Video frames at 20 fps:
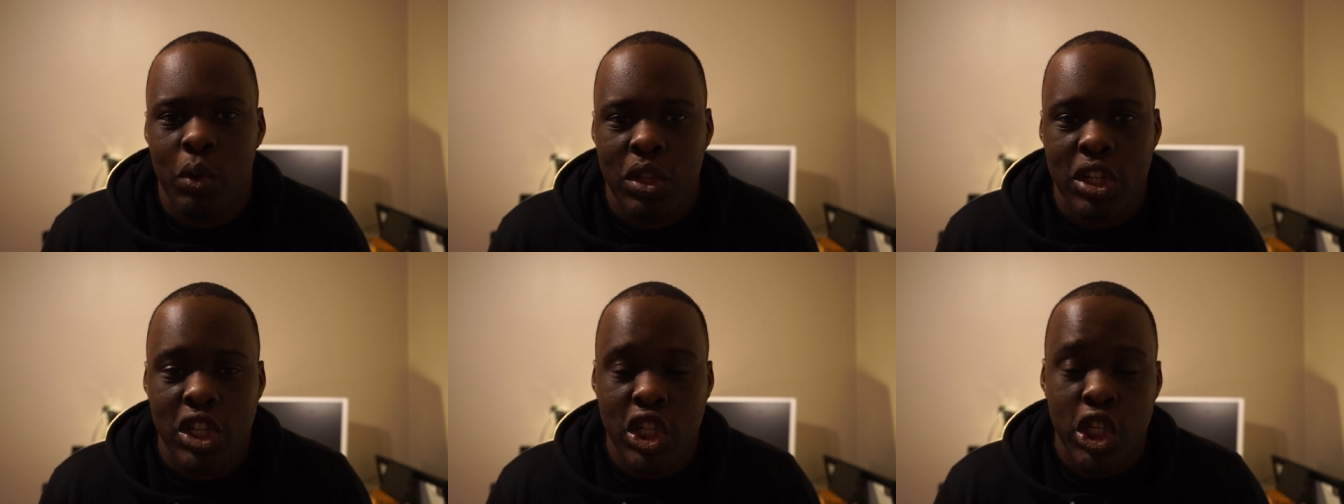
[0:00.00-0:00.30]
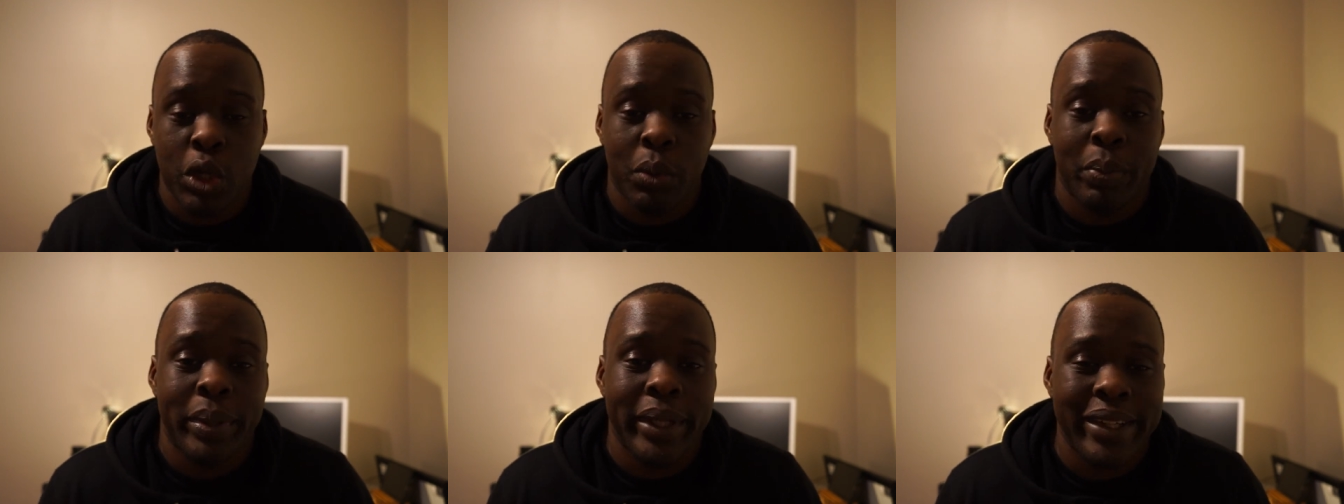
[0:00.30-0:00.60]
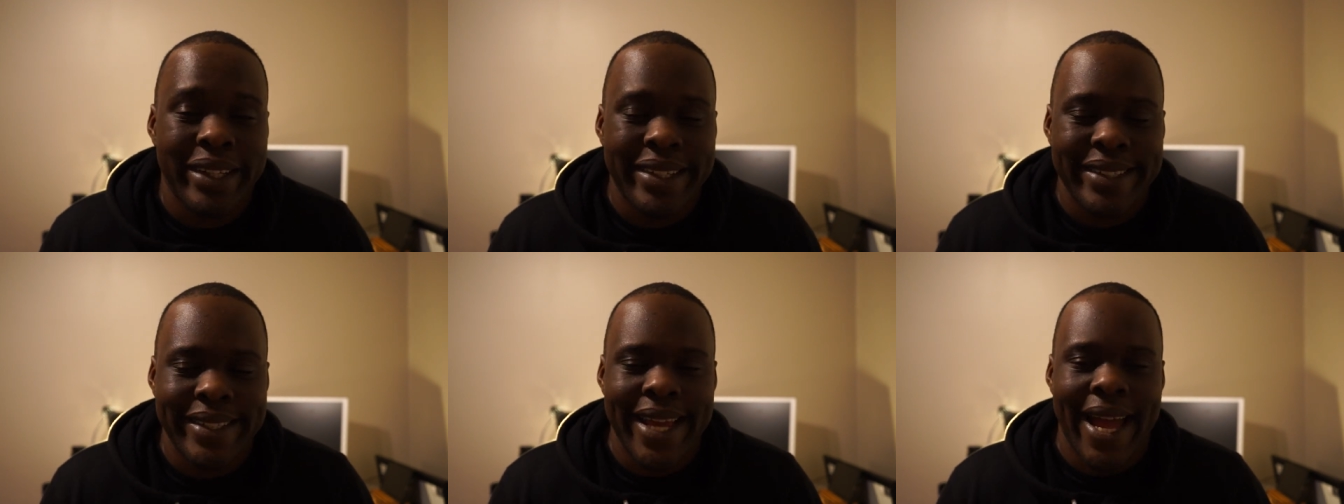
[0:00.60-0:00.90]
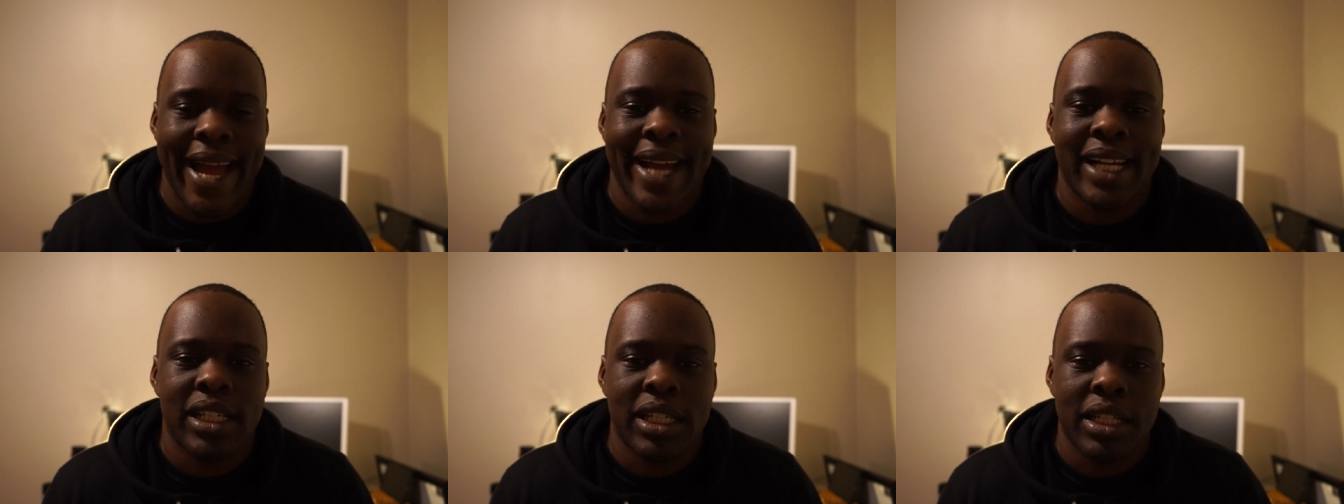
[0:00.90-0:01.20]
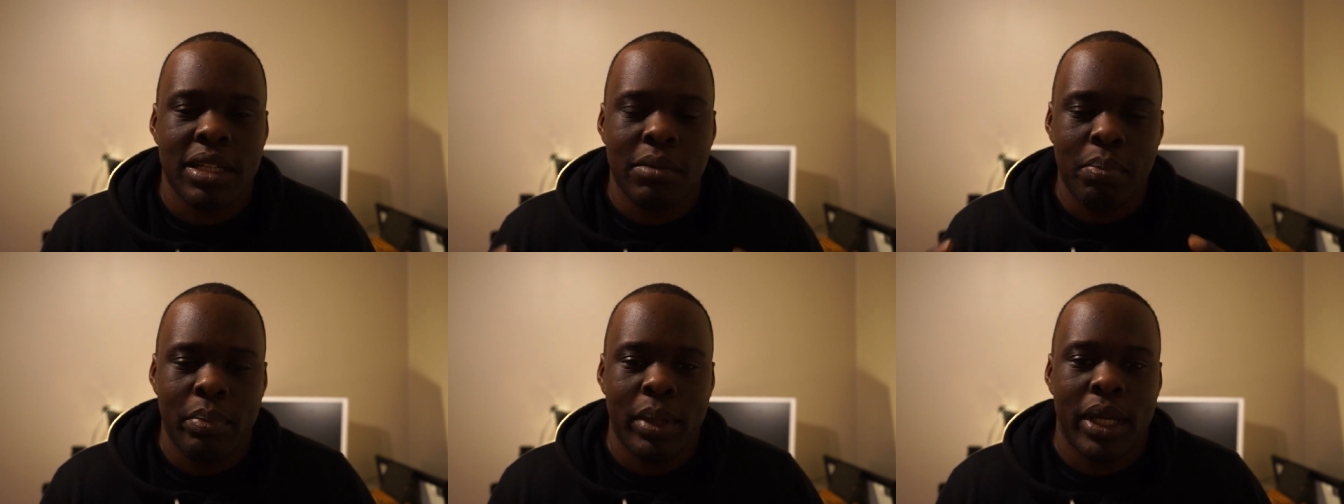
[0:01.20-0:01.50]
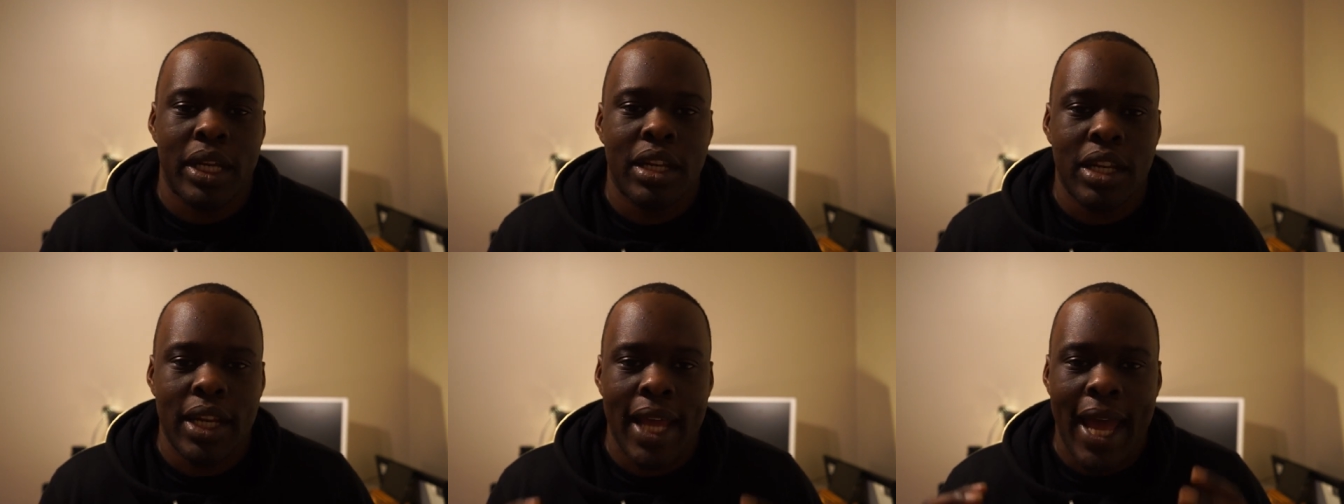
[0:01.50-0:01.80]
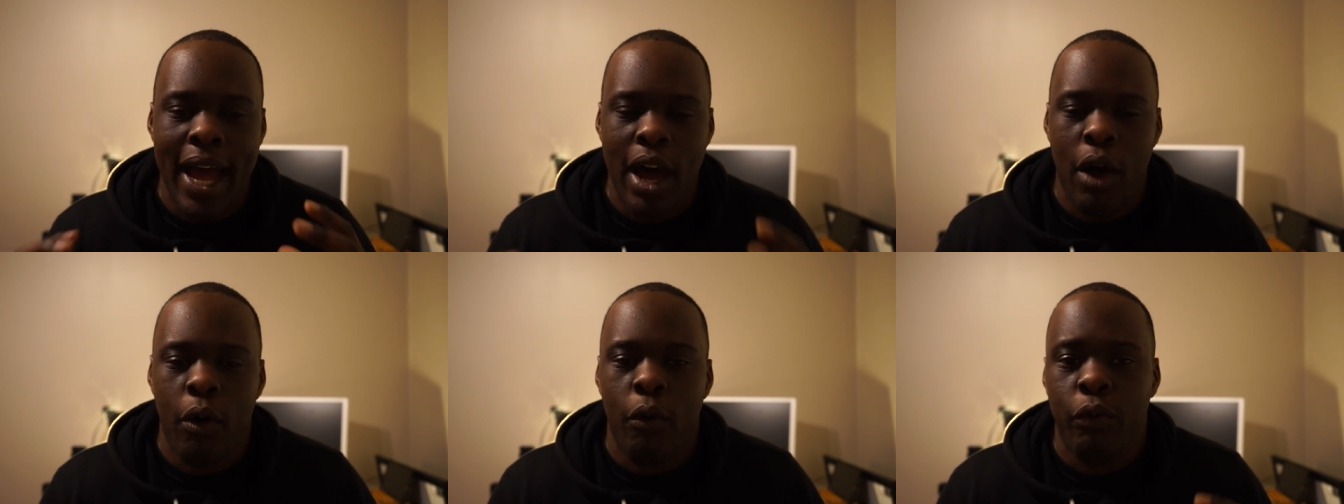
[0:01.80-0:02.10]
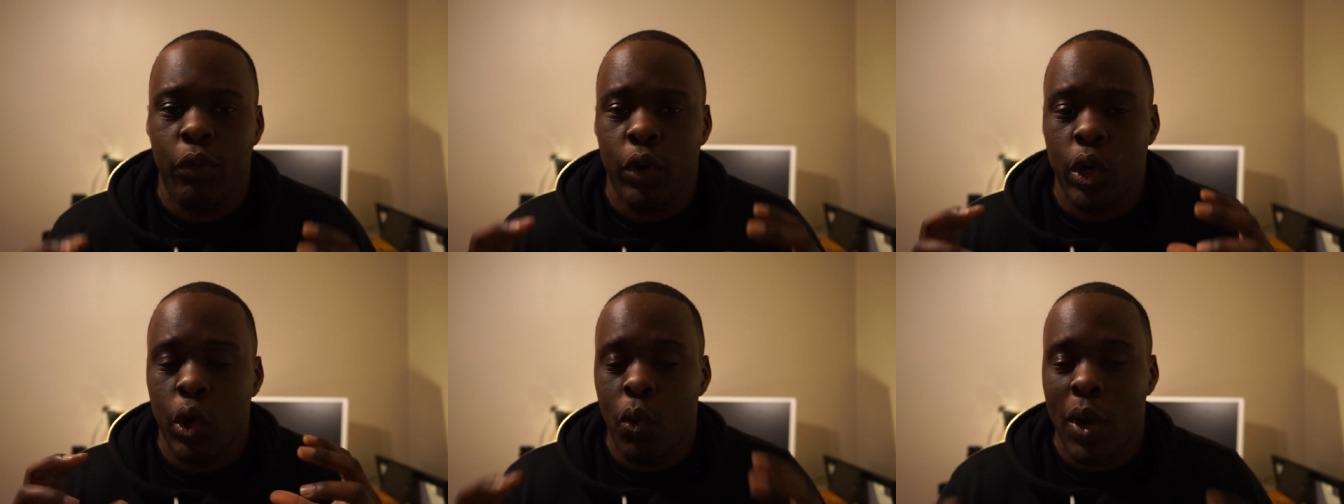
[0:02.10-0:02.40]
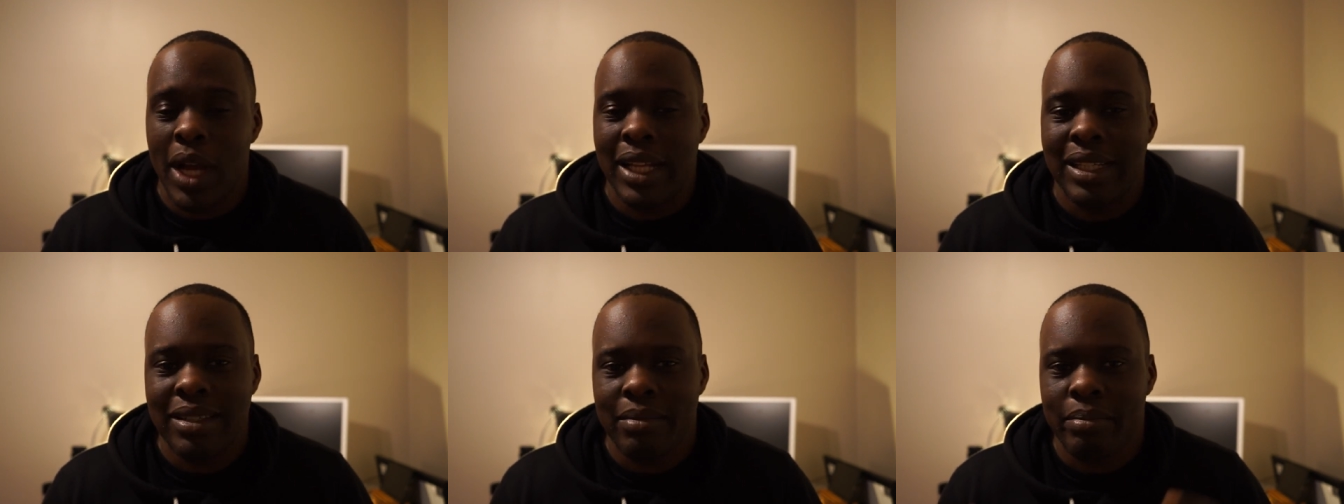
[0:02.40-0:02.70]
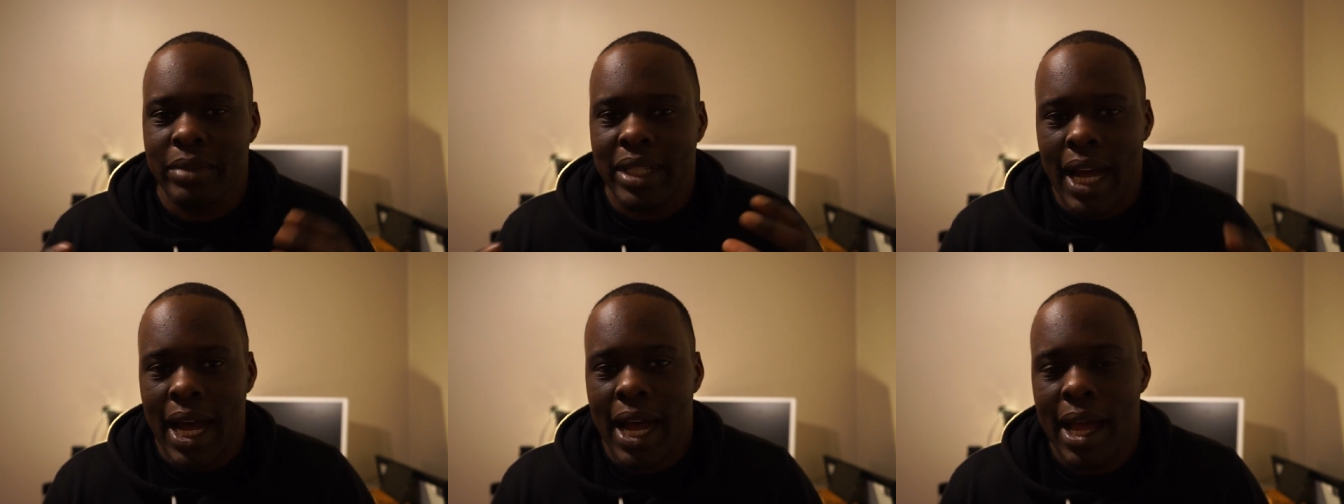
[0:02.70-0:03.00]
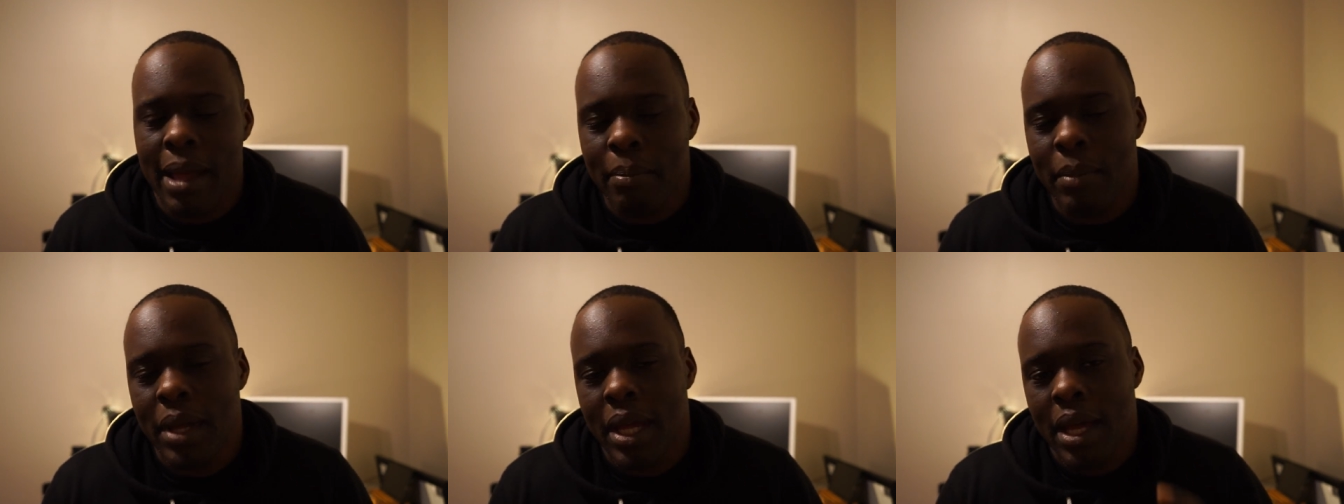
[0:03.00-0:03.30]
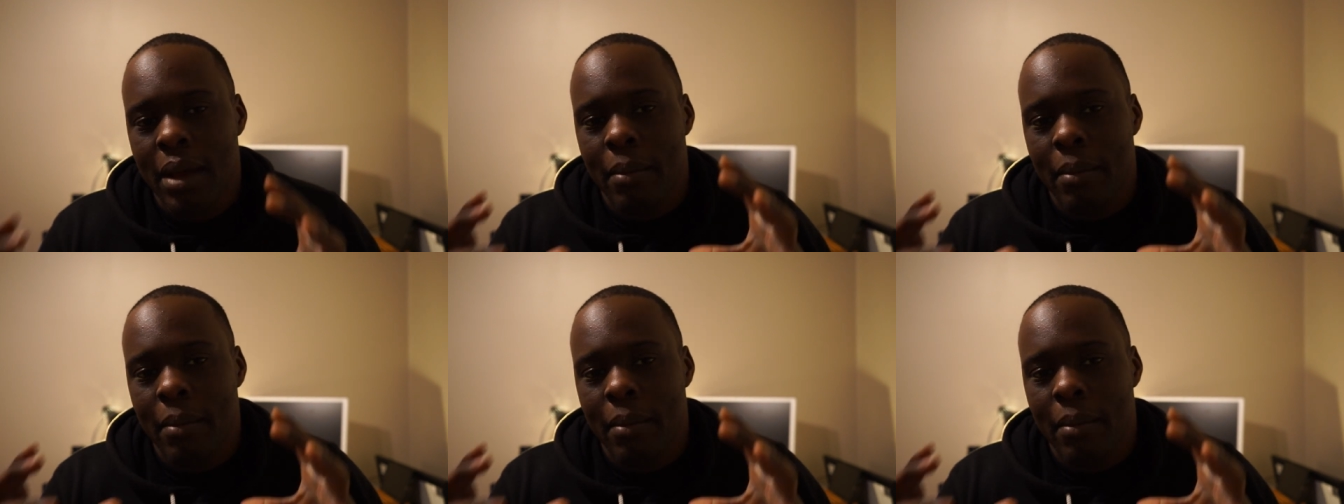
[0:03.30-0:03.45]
the Chill Pill has actually been out for quite some time,